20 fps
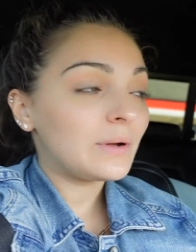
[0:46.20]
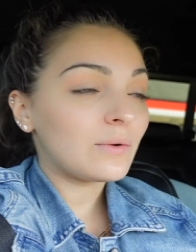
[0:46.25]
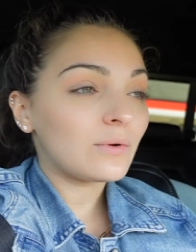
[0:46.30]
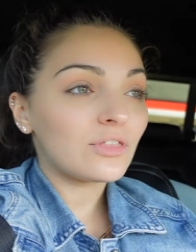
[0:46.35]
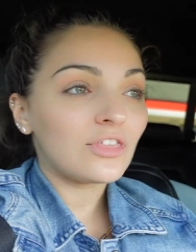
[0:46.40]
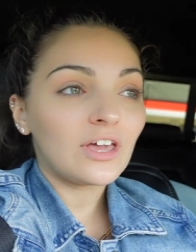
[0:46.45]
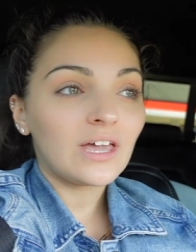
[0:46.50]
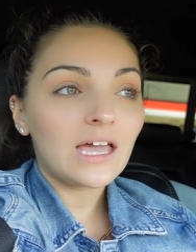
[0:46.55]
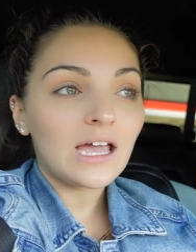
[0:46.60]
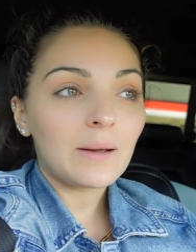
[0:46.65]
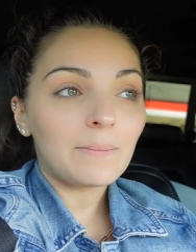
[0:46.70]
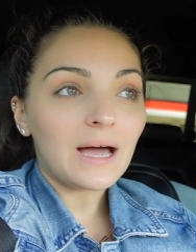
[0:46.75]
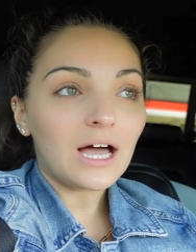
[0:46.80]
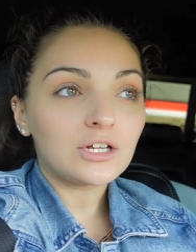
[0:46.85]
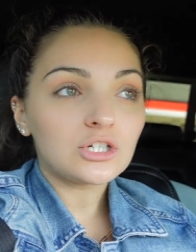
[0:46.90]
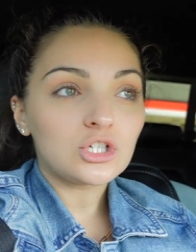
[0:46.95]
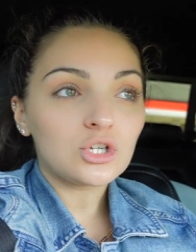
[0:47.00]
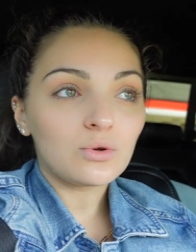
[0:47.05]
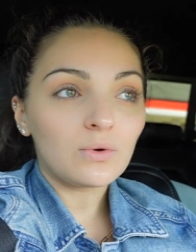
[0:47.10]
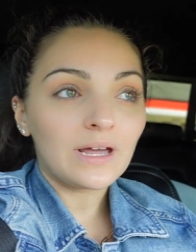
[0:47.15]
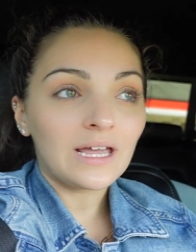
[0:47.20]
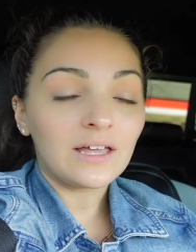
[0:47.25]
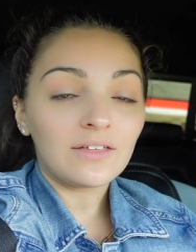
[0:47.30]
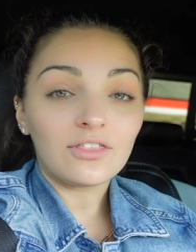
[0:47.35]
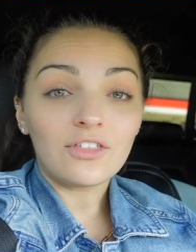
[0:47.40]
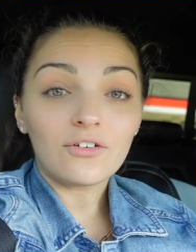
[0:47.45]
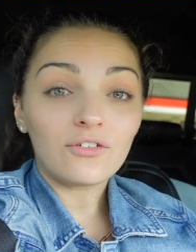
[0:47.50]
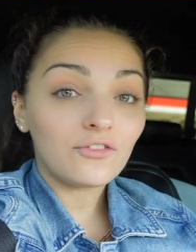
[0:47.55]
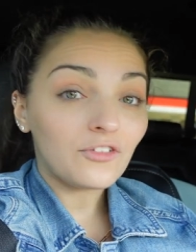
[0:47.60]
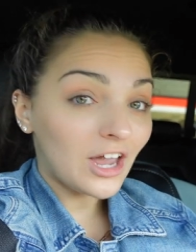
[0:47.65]
We were thinking about
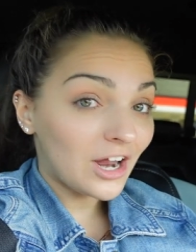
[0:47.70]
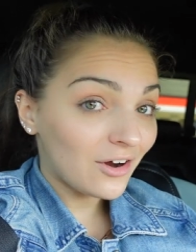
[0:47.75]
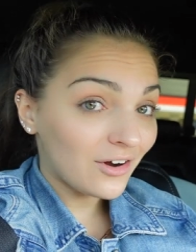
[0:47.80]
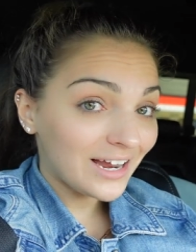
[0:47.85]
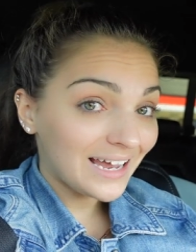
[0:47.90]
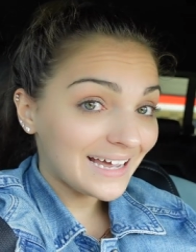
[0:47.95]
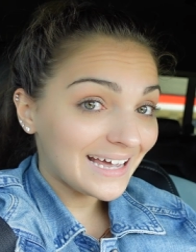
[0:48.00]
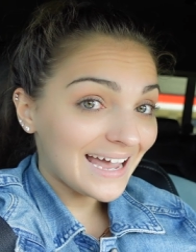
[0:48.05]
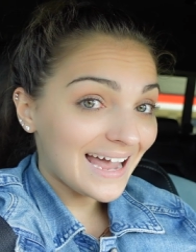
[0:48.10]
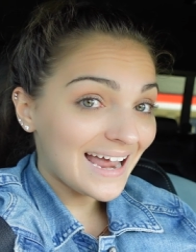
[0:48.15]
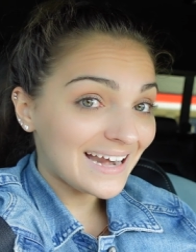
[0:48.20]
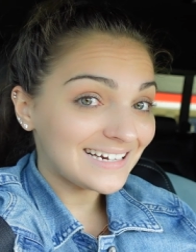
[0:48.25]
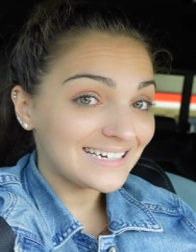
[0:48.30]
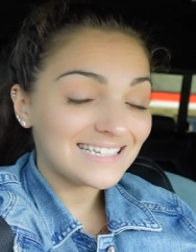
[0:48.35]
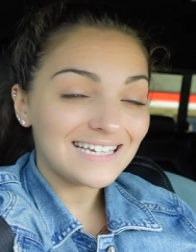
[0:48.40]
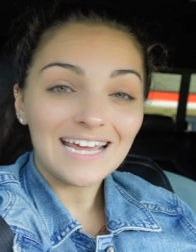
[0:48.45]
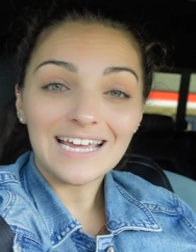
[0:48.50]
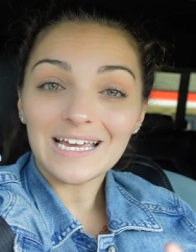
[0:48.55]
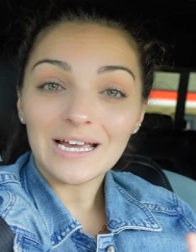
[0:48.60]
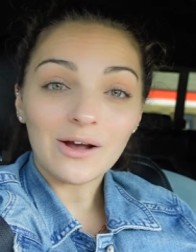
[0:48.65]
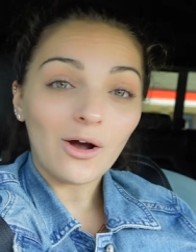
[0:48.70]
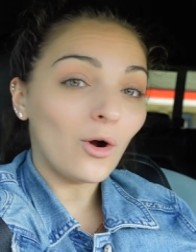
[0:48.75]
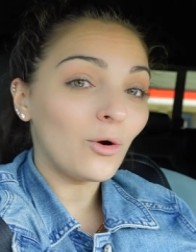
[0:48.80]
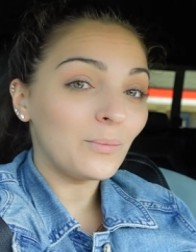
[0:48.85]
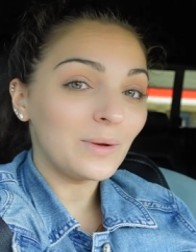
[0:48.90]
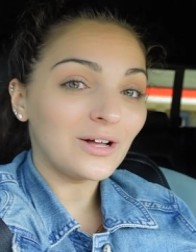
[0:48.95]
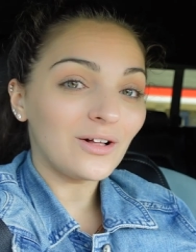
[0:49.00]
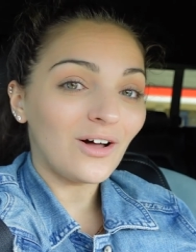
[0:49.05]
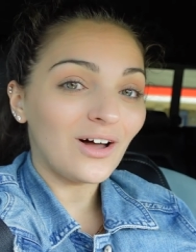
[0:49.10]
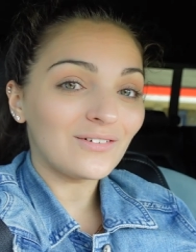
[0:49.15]
doing the ferry again and taking
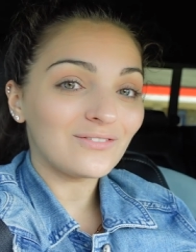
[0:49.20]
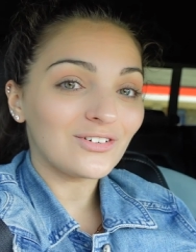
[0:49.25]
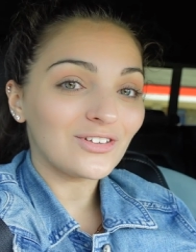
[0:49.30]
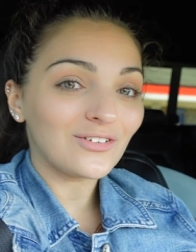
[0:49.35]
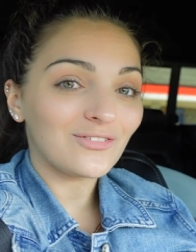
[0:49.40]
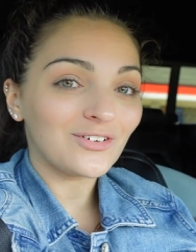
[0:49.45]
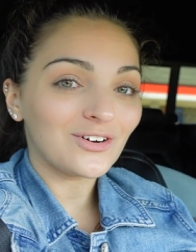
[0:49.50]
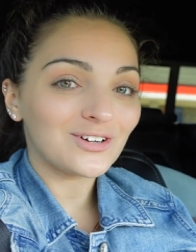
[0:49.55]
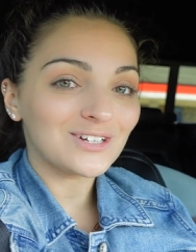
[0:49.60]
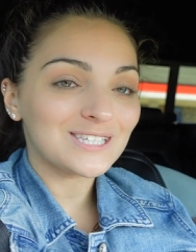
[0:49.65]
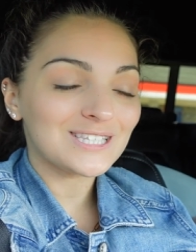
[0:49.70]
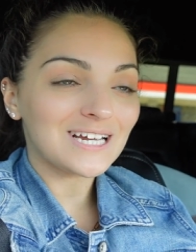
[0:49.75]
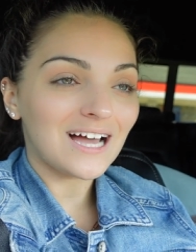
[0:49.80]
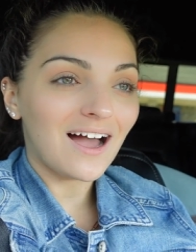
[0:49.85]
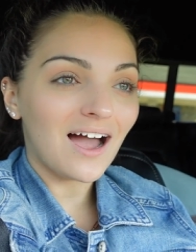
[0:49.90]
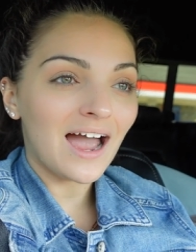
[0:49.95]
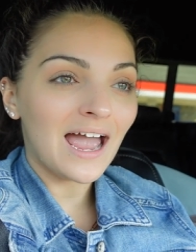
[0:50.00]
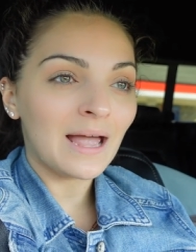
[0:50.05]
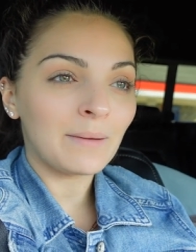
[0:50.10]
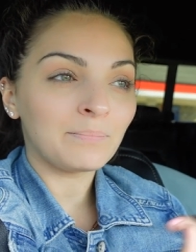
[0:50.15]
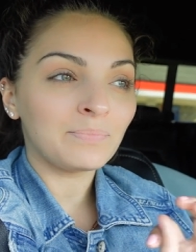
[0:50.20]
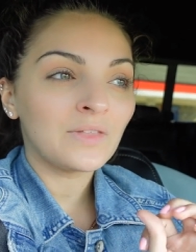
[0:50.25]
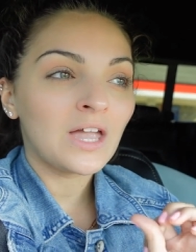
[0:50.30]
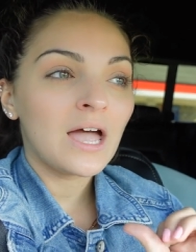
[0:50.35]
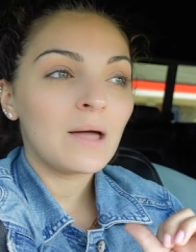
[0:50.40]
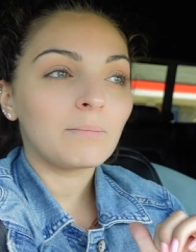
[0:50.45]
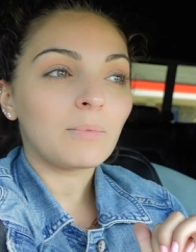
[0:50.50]
oatmeal on for the first time,